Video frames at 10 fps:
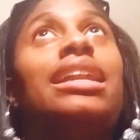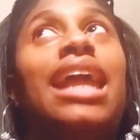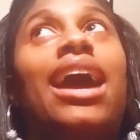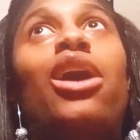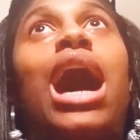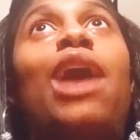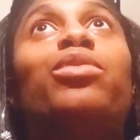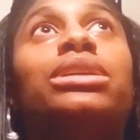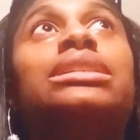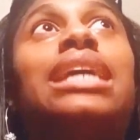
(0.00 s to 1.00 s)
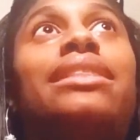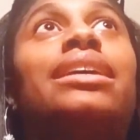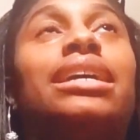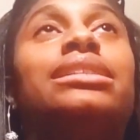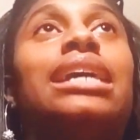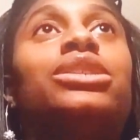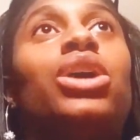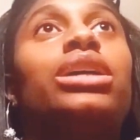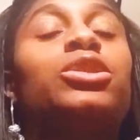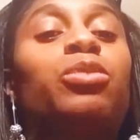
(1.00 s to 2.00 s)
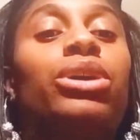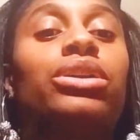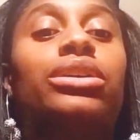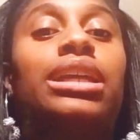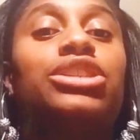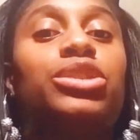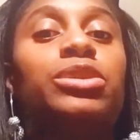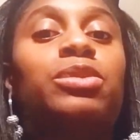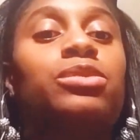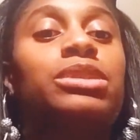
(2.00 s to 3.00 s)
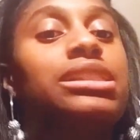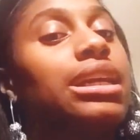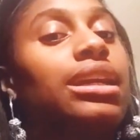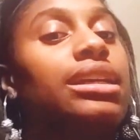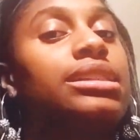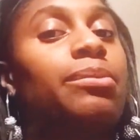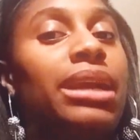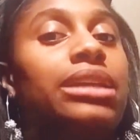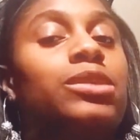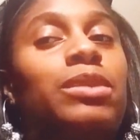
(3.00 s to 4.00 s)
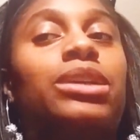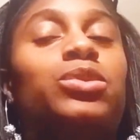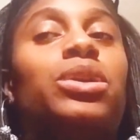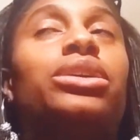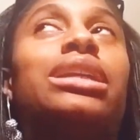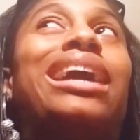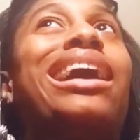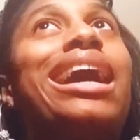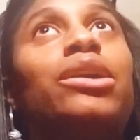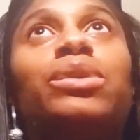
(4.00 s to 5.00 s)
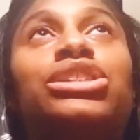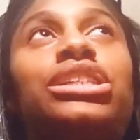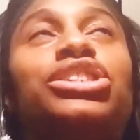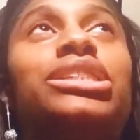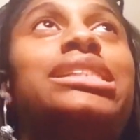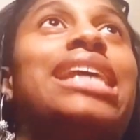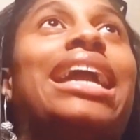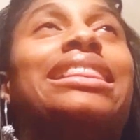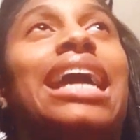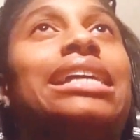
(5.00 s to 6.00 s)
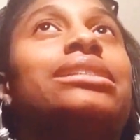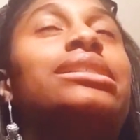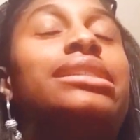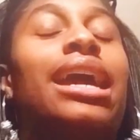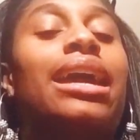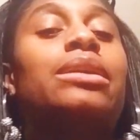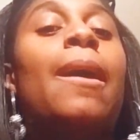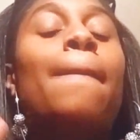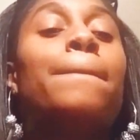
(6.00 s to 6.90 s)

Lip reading: Now, I will say this. I saw a spoiler that she was supposed to be singing It's a Man's World, and I kind of wish that she sang that instead.